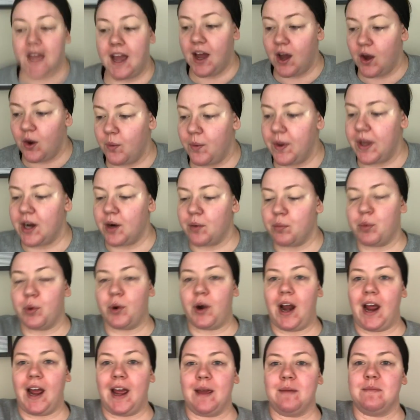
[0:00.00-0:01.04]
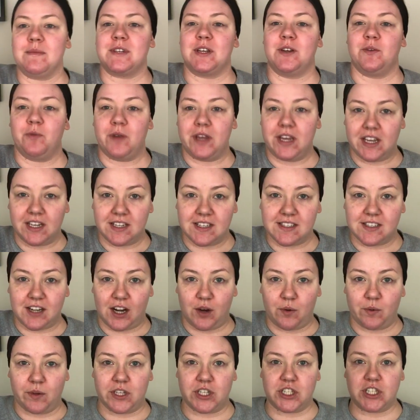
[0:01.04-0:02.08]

now we are primed and we can start with